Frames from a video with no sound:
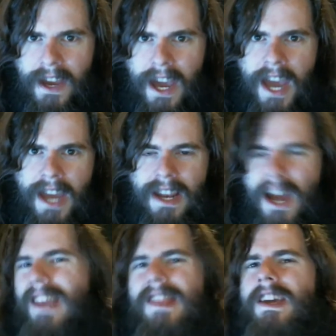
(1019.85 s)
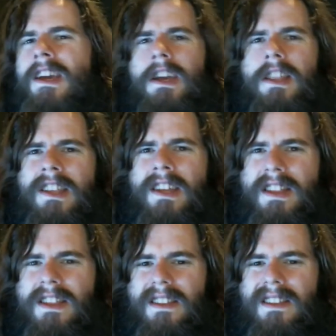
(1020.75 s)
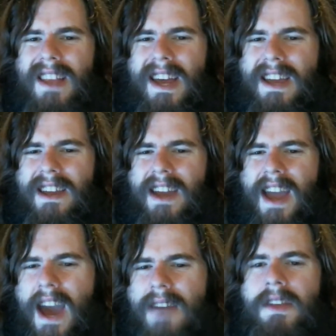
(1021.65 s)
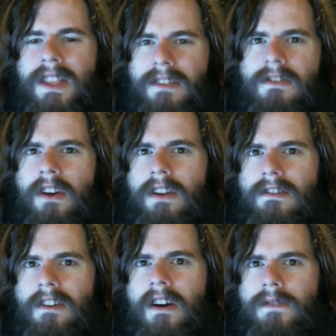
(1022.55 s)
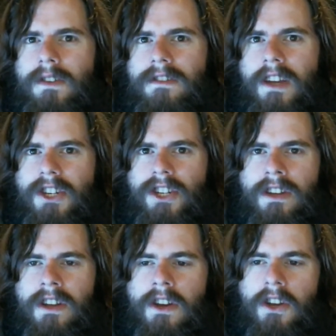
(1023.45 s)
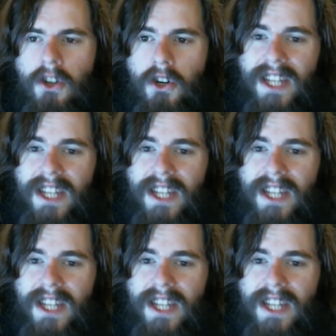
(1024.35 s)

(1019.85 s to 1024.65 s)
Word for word: And I think that like having this honest conversation could